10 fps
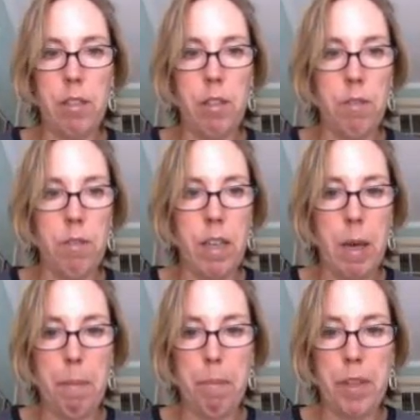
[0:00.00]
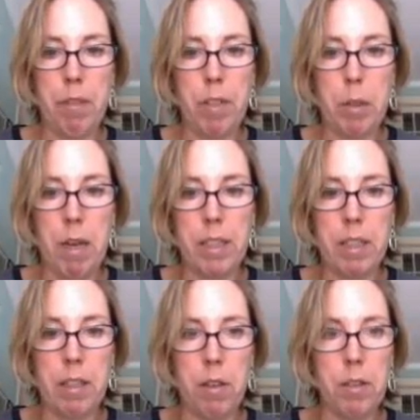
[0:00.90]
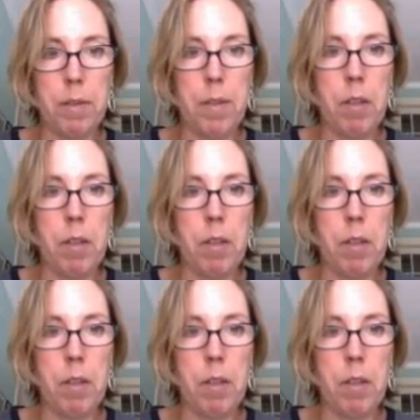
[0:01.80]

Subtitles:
So you can respond to those.